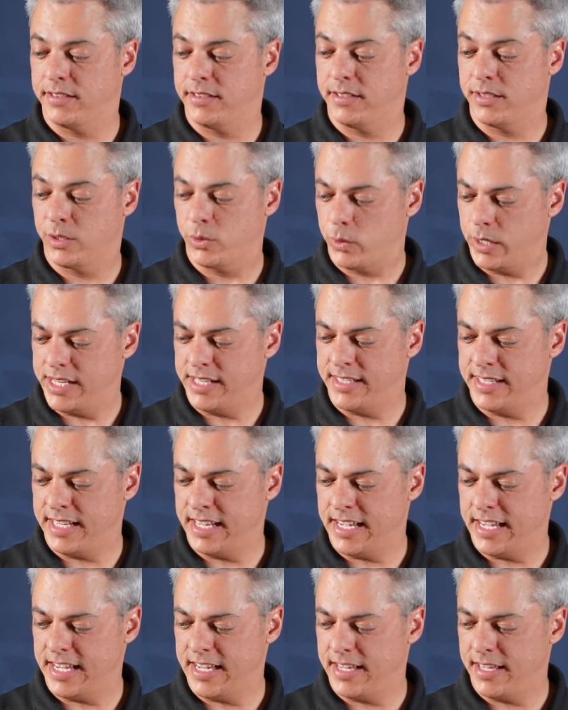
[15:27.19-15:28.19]
sweet
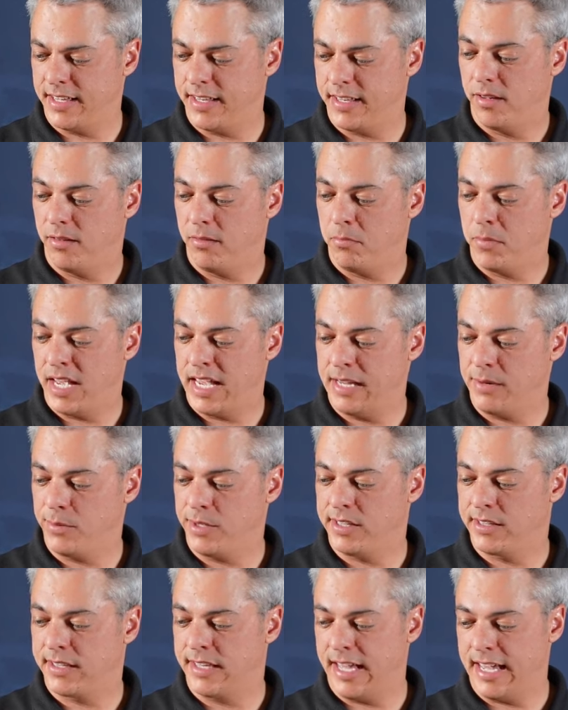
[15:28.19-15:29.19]
tea made
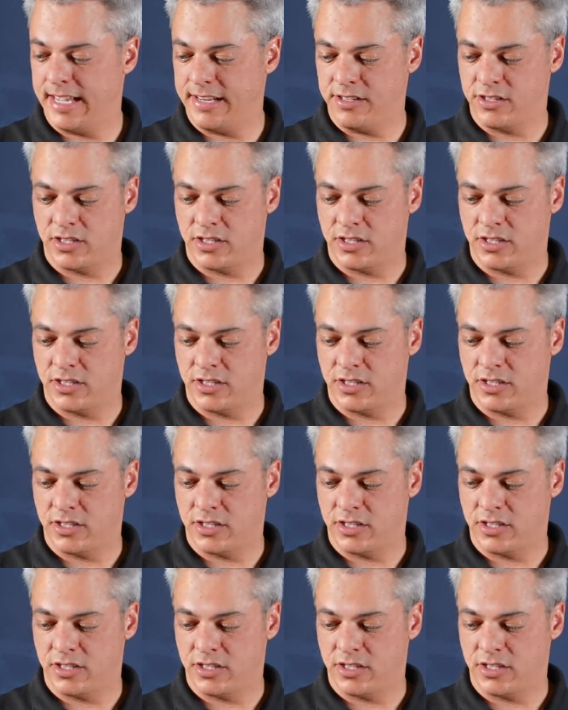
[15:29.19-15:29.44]
with cane